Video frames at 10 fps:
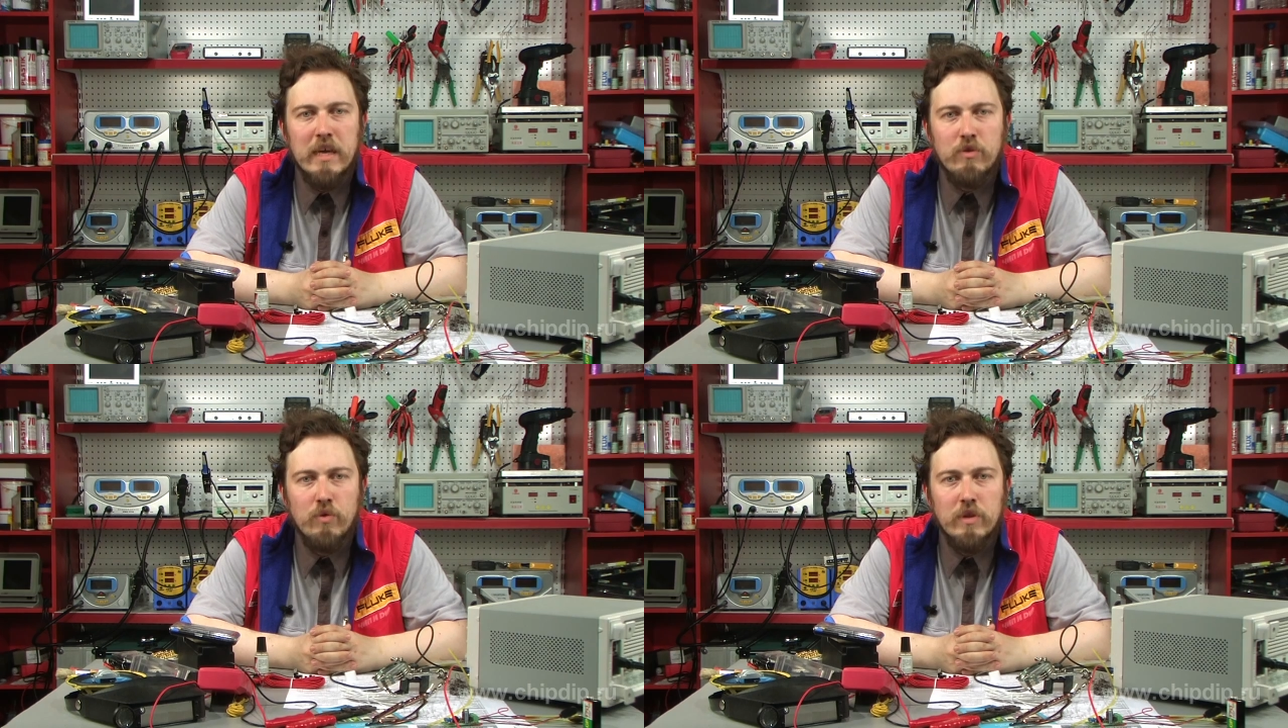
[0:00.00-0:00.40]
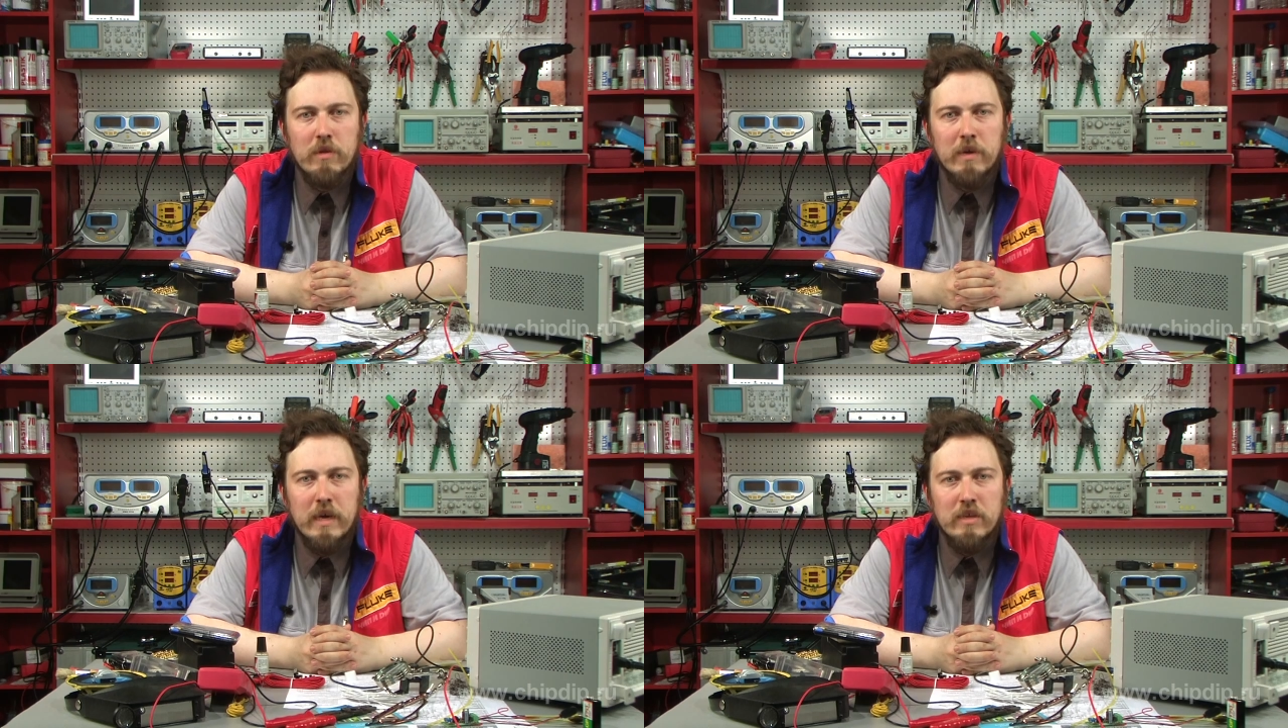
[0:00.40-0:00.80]
of
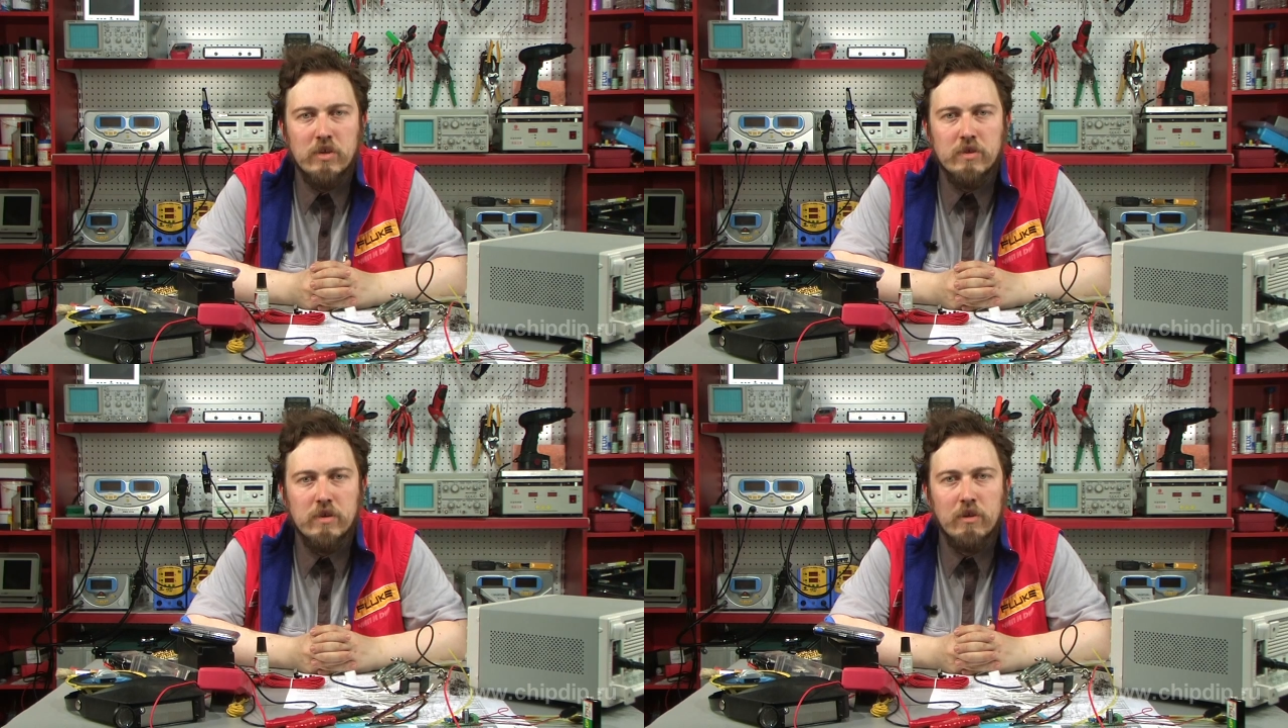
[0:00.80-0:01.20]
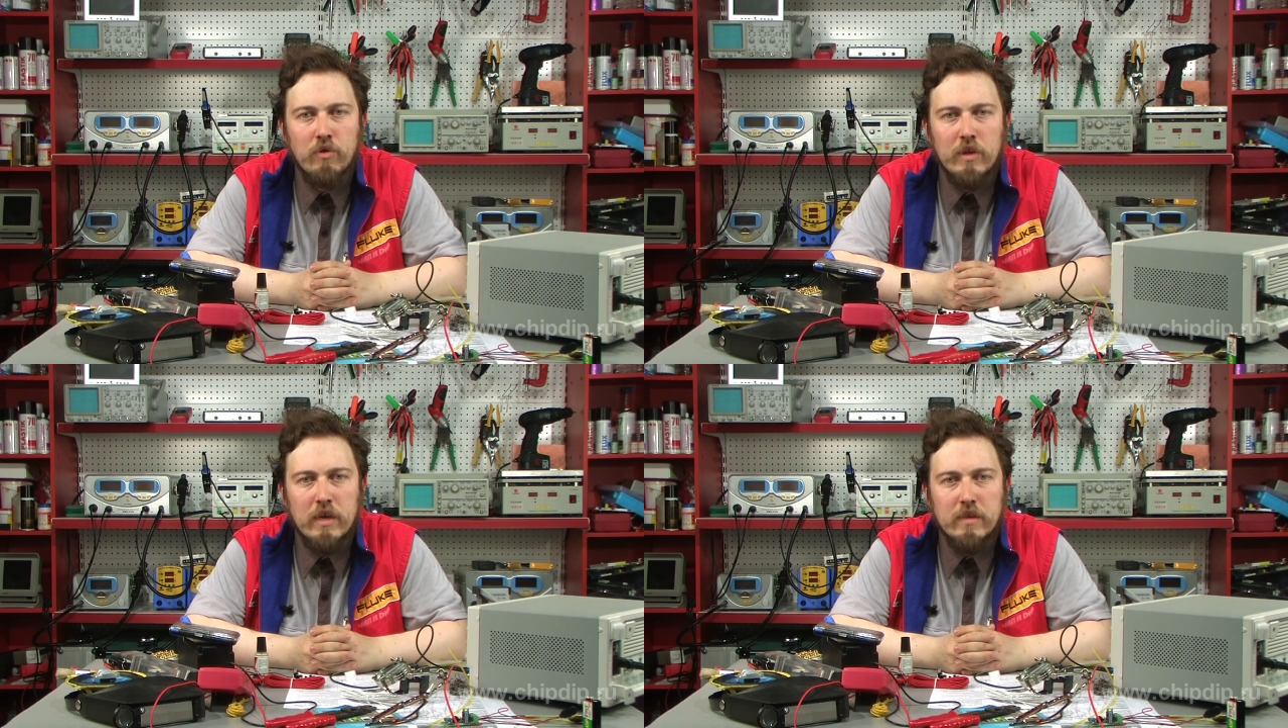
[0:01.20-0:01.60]
tiny mechanical
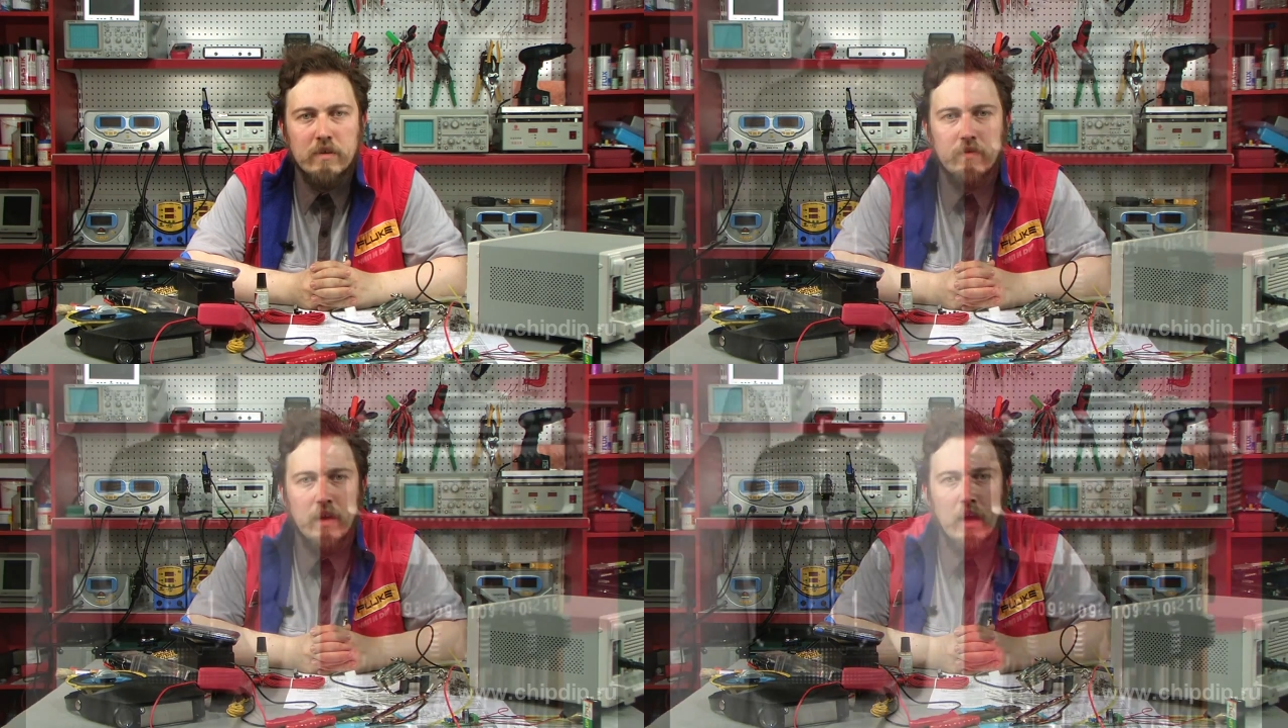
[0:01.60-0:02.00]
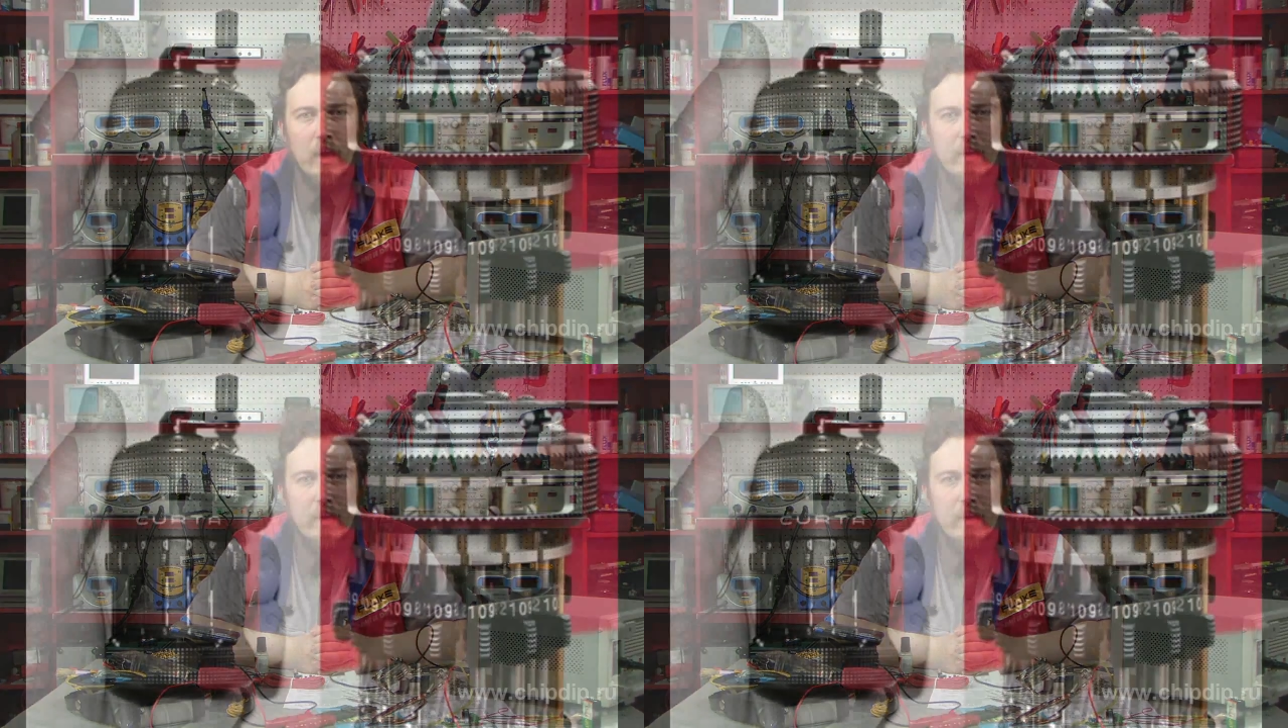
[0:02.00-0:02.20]
calculators.